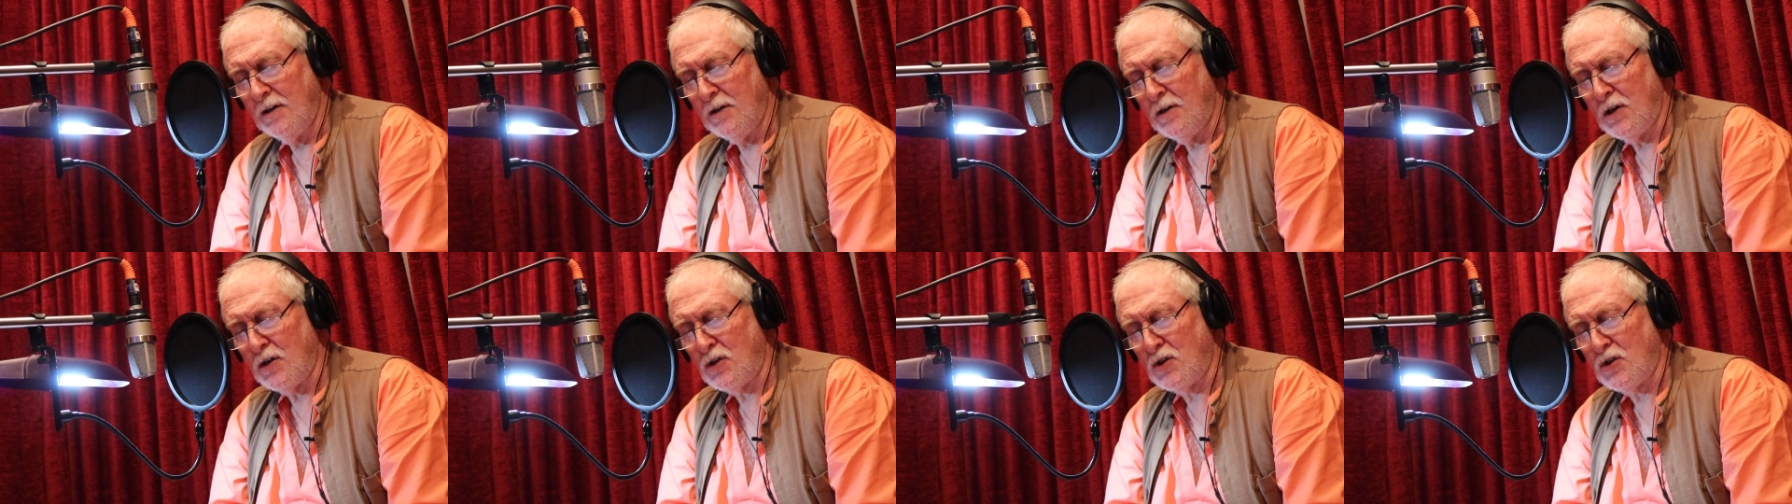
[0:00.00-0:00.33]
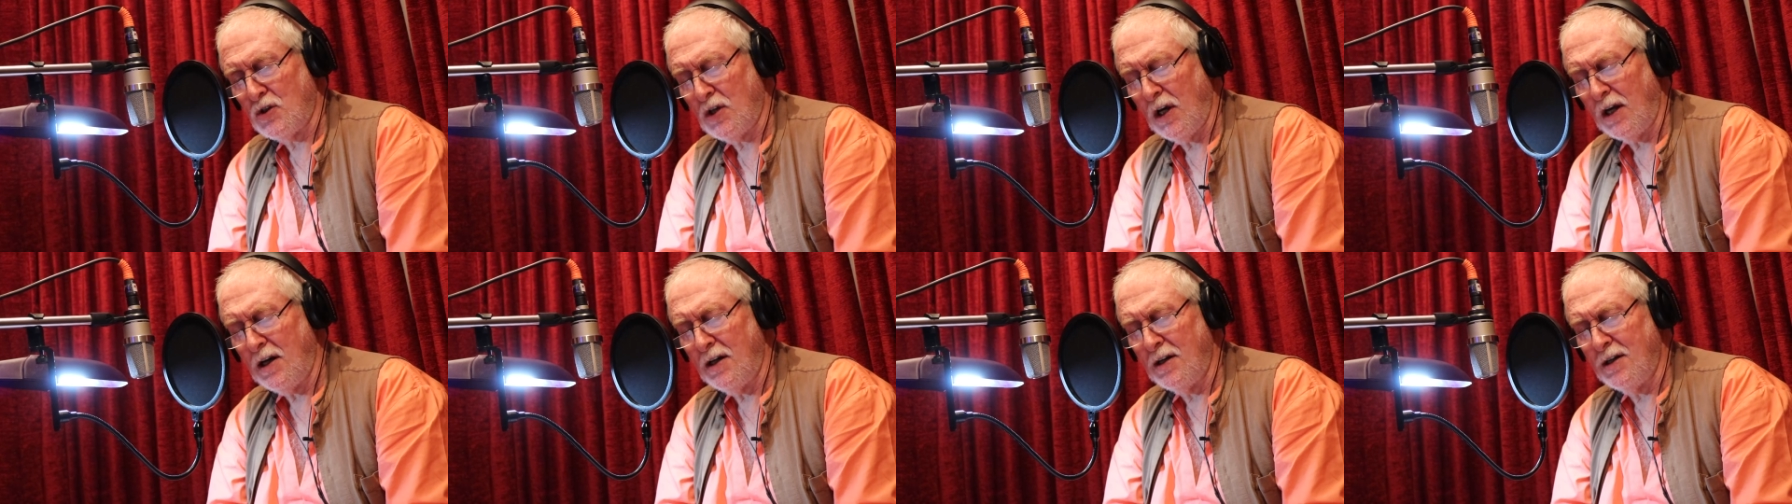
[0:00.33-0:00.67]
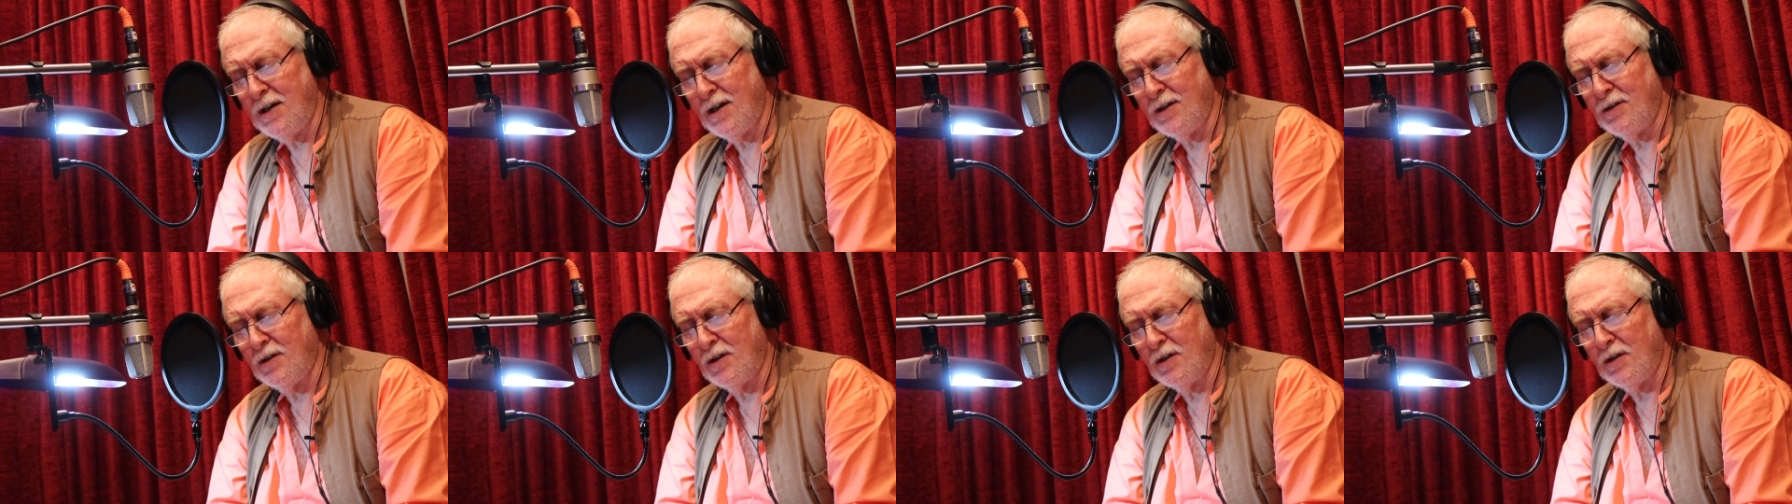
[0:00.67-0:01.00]

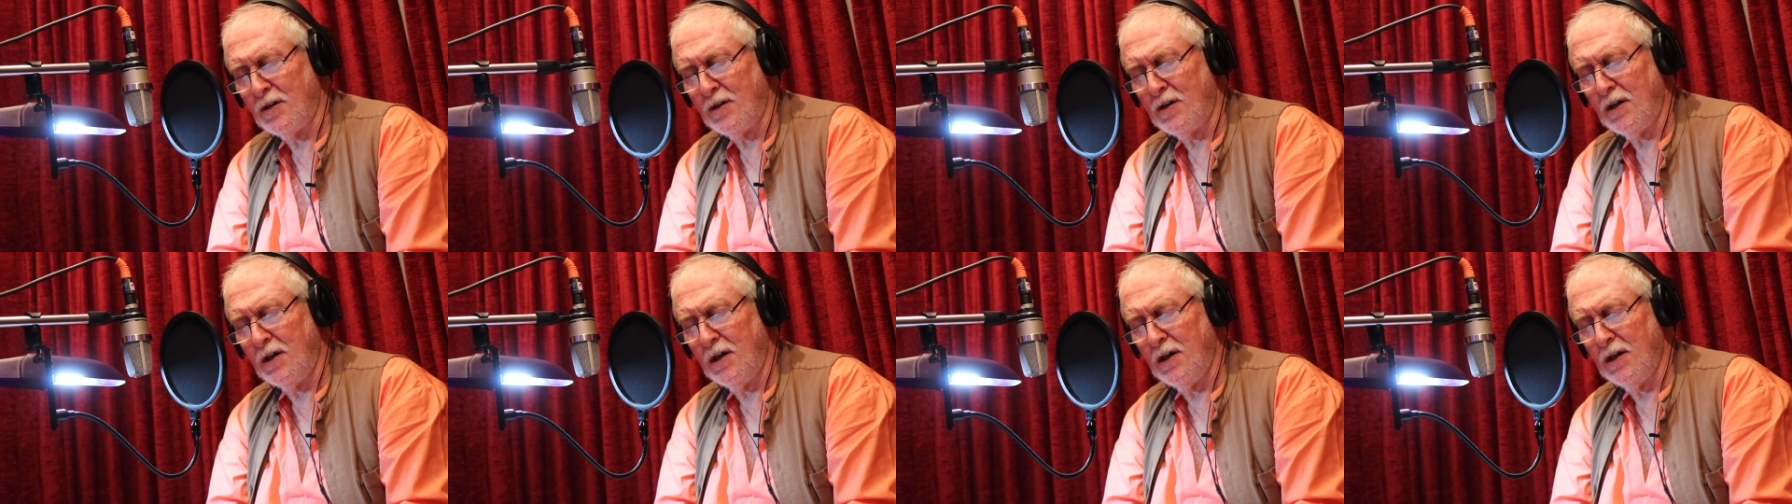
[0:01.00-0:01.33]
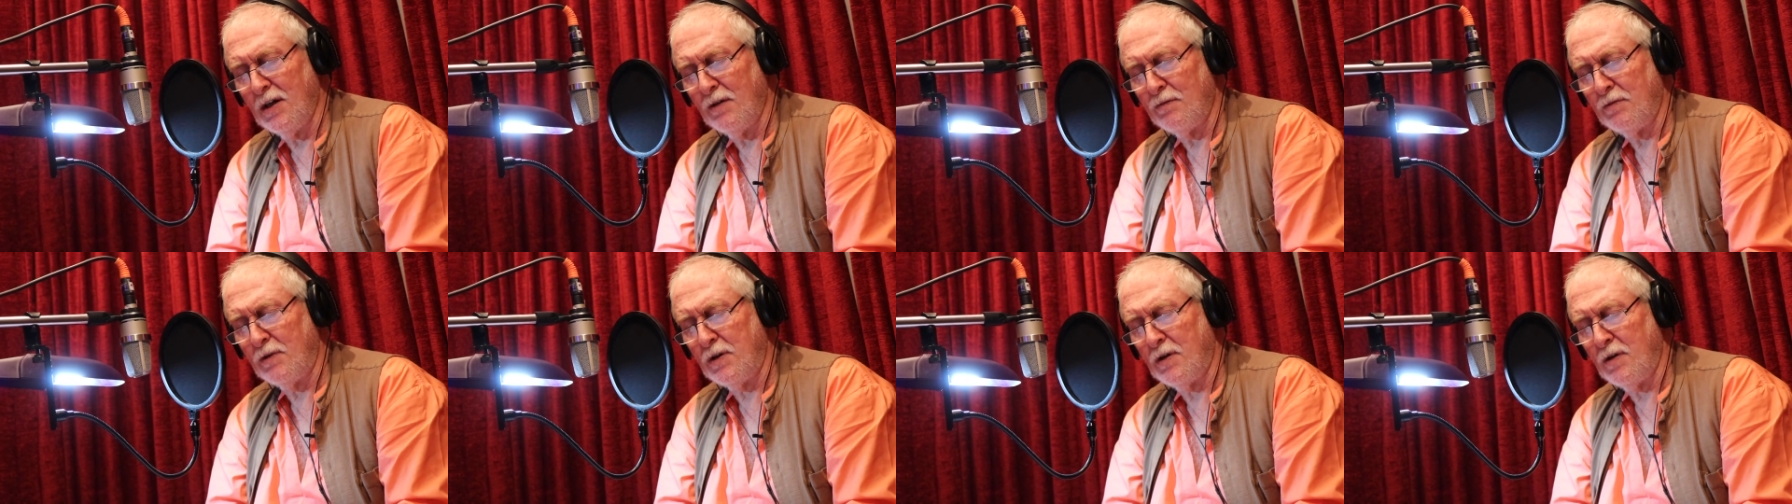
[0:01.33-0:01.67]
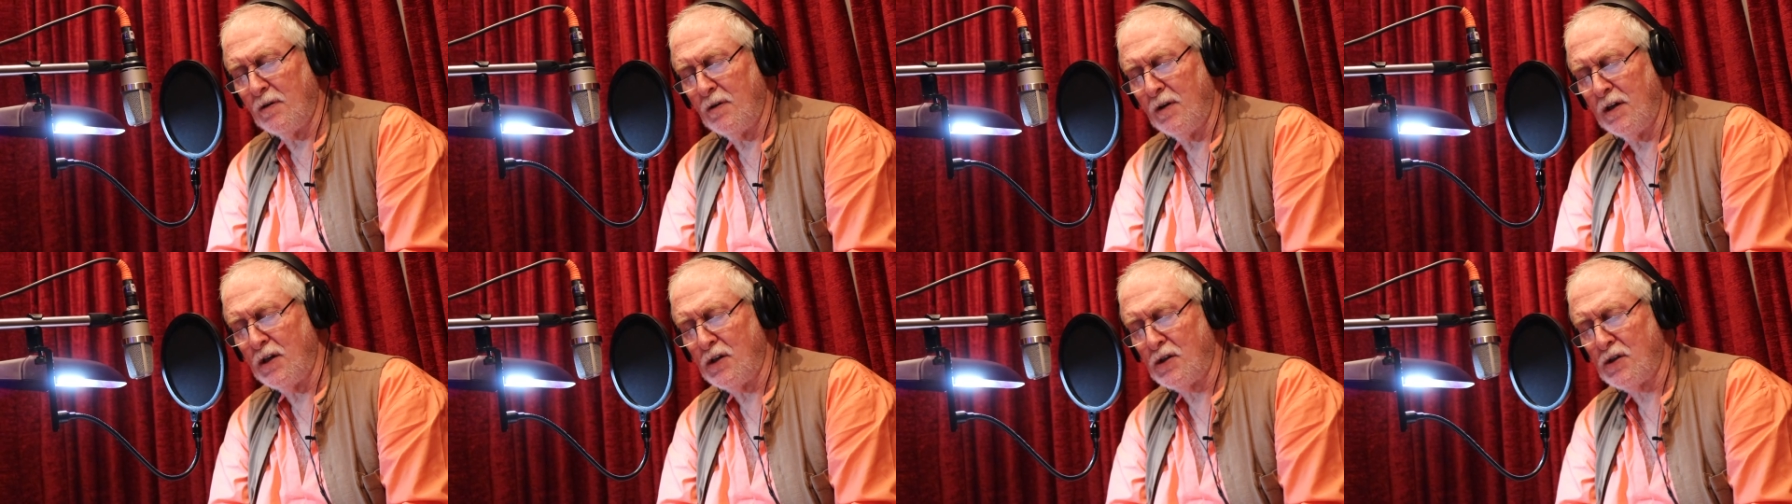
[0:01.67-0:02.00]
descended the day of
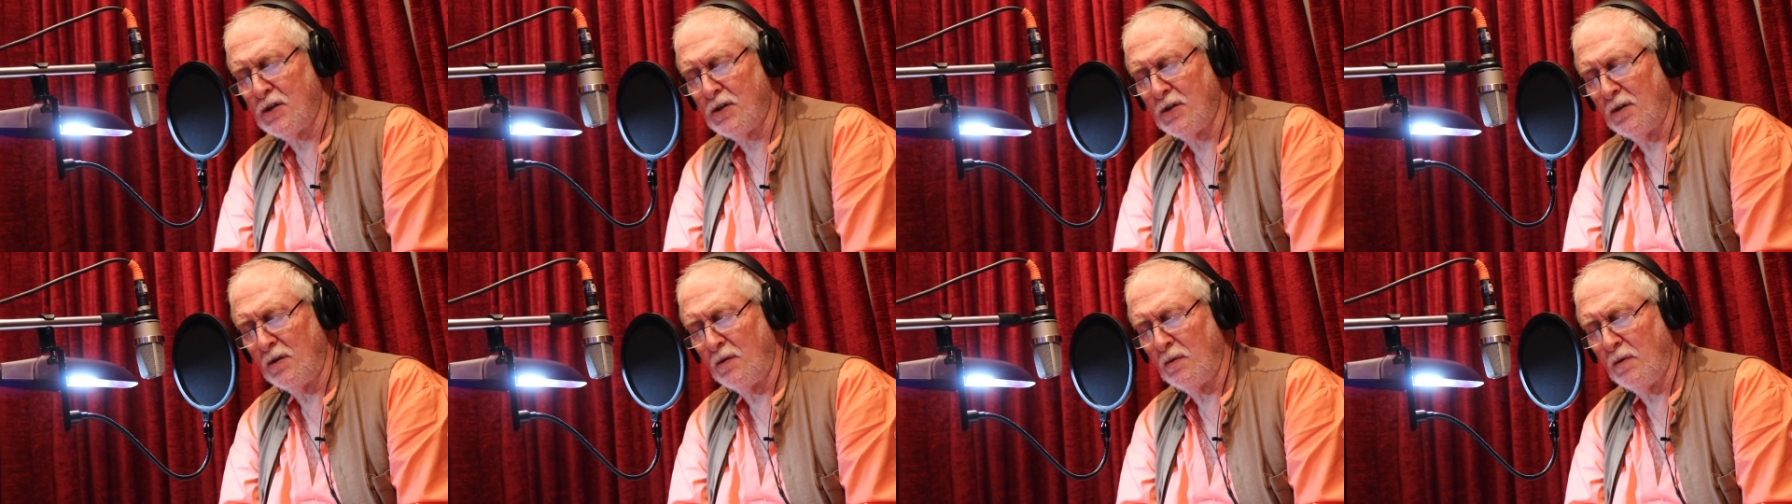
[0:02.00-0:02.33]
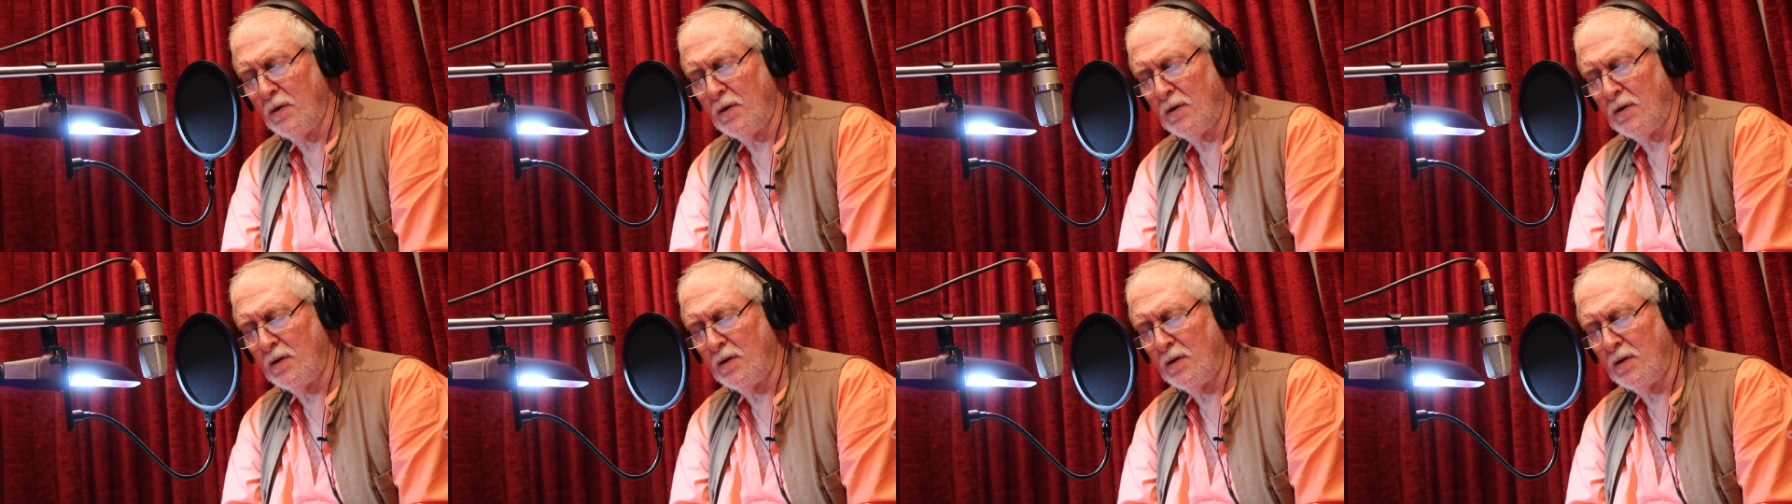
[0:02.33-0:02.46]
creation